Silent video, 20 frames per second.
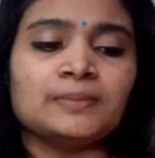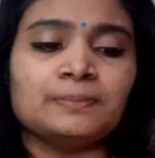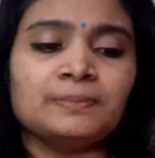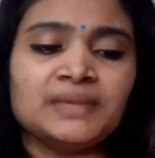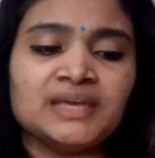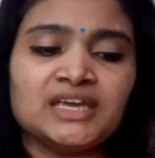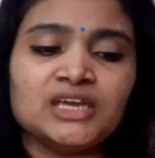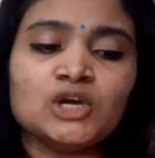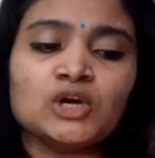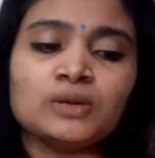
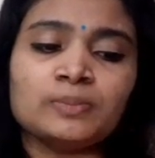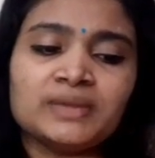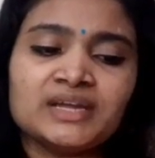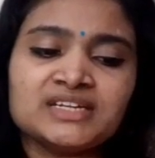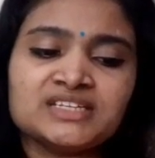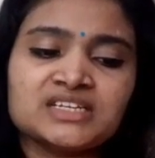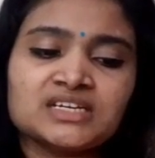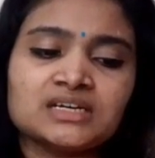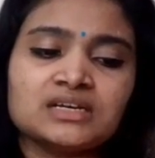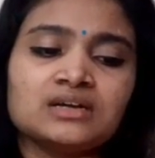BE or
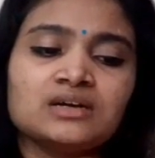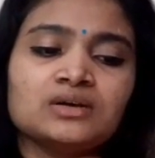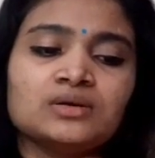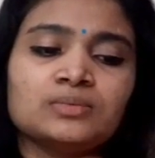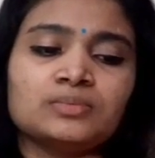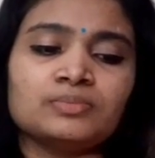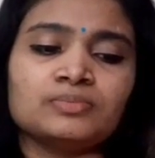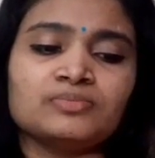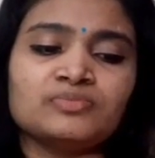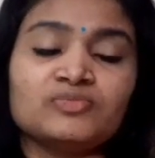BTech
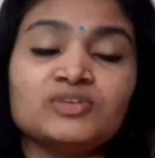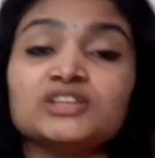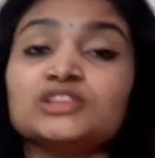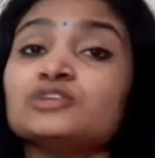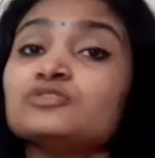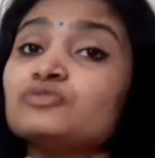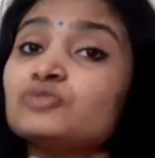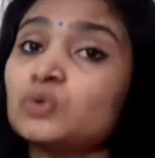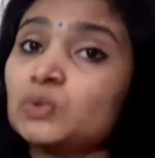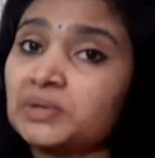
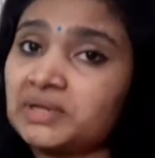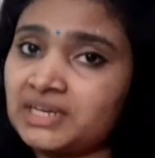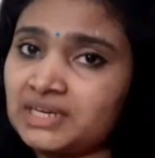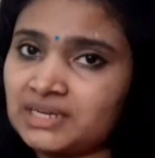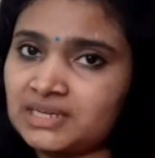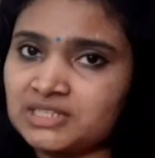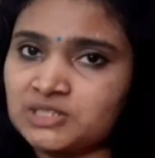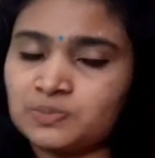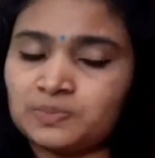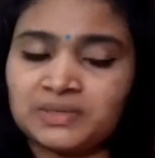with 4
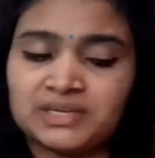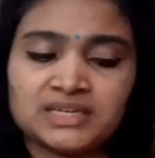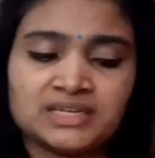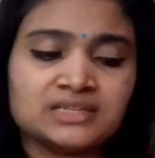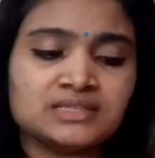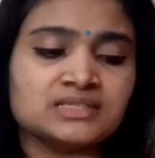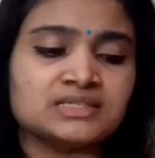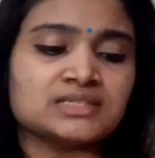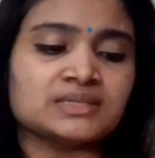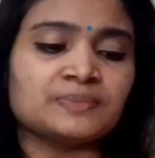year
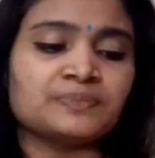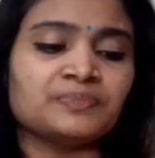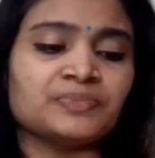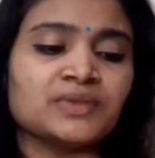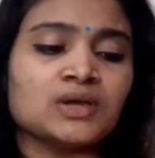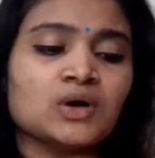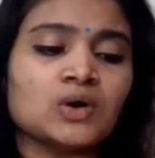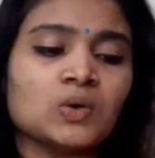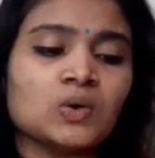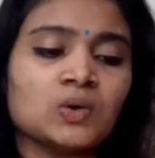experience,
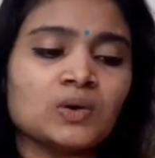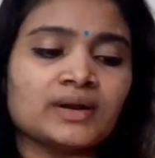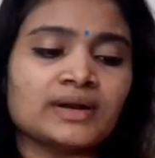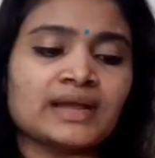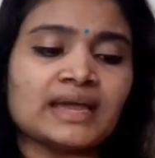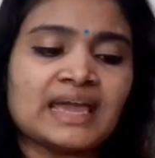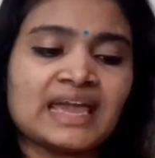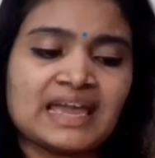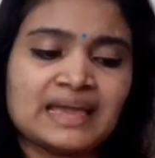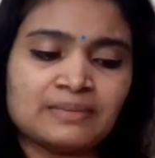
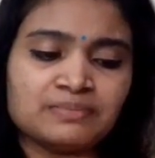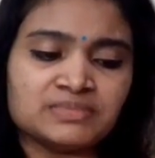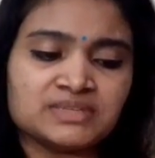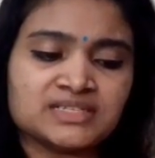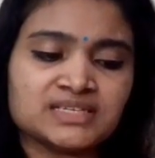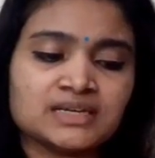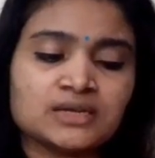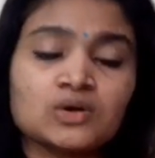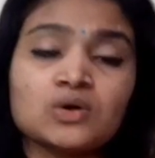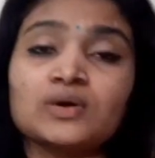or
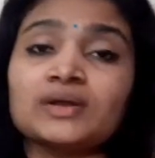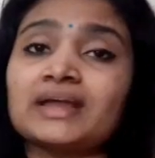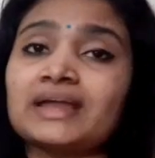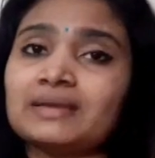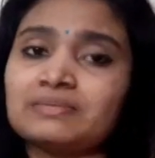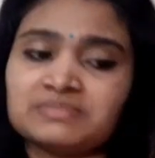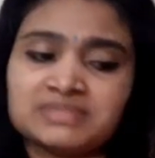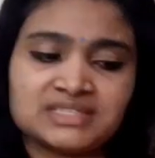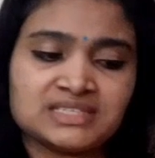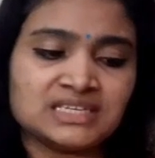MTech or
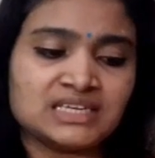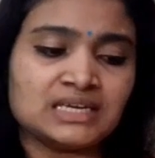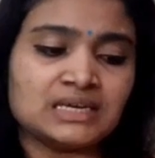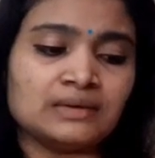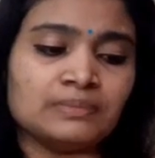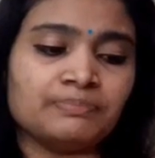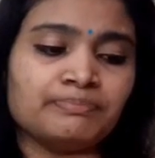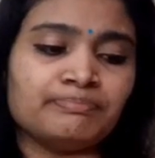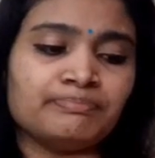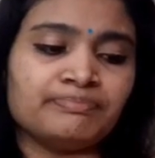
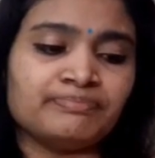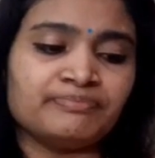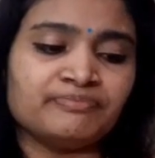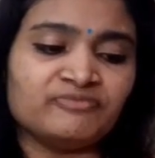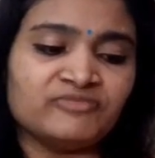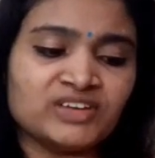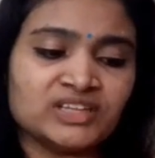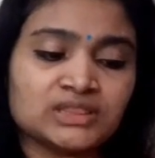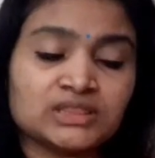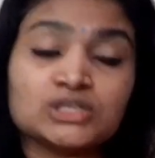MCA
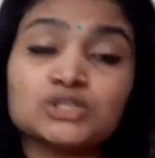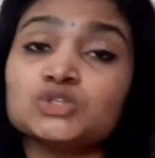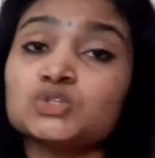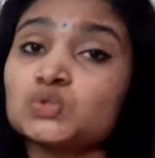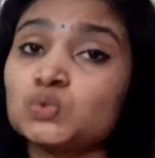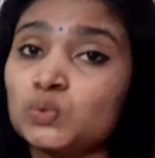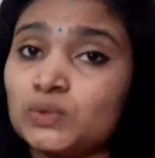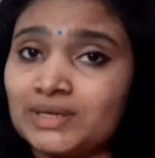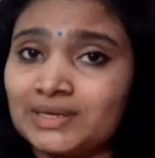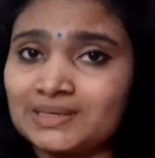with
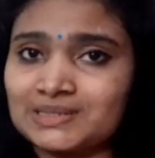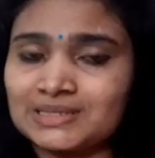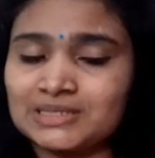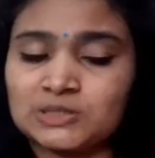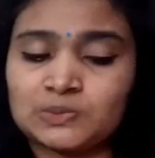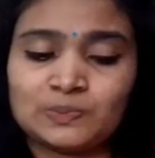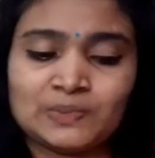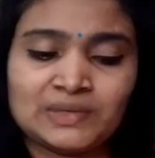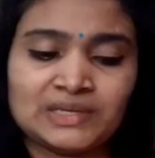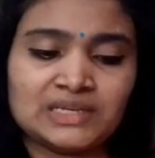2 years
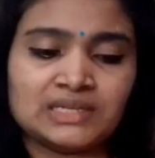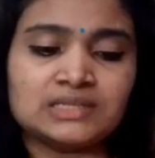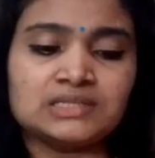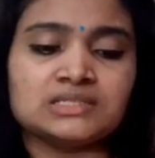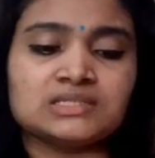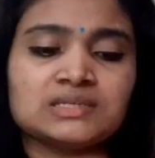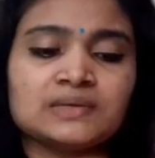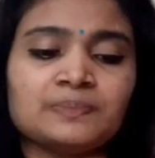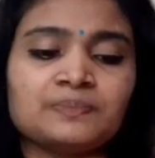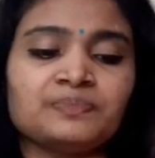
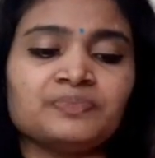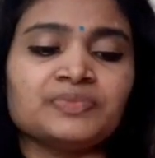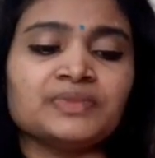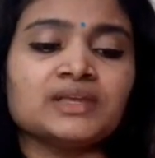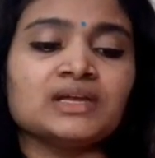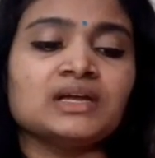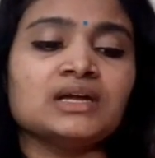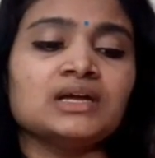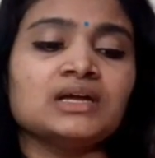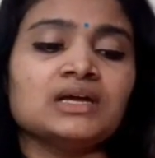experience,
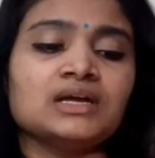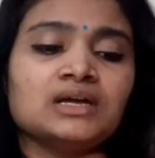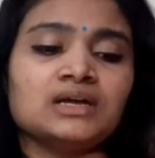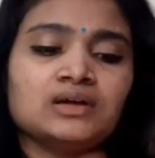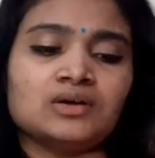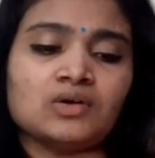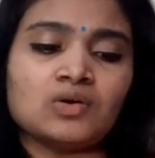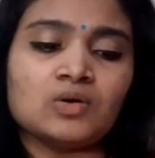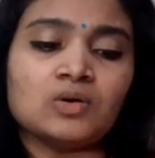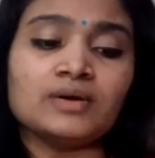
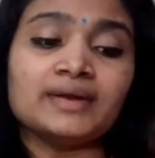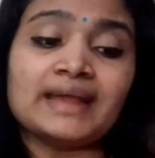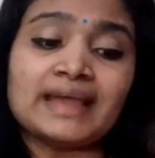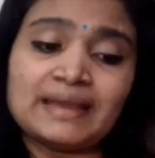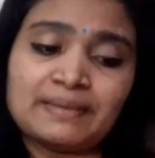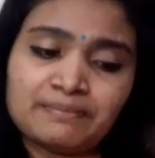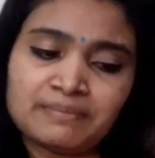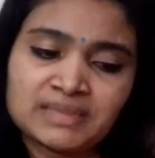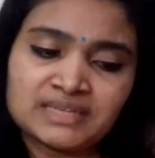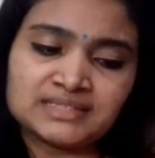or
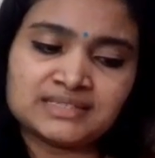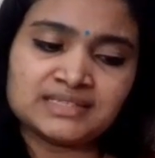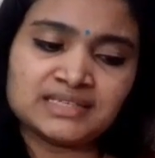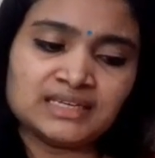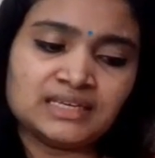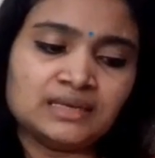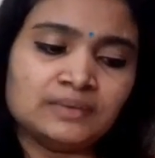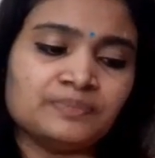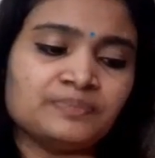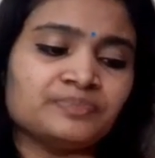
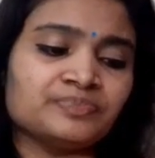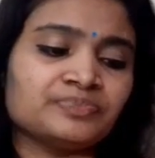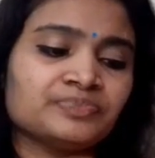MSc